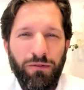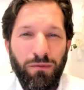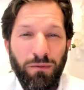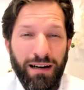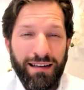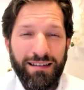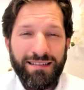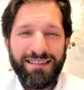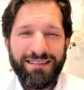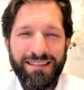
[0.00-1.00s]
Why
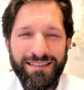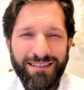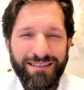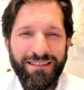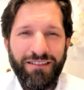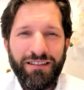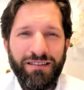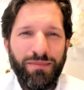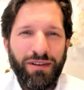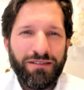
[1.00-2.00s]
this is
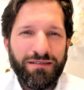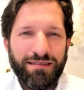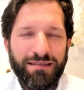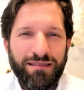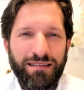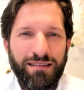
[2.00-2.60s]
necessary? Because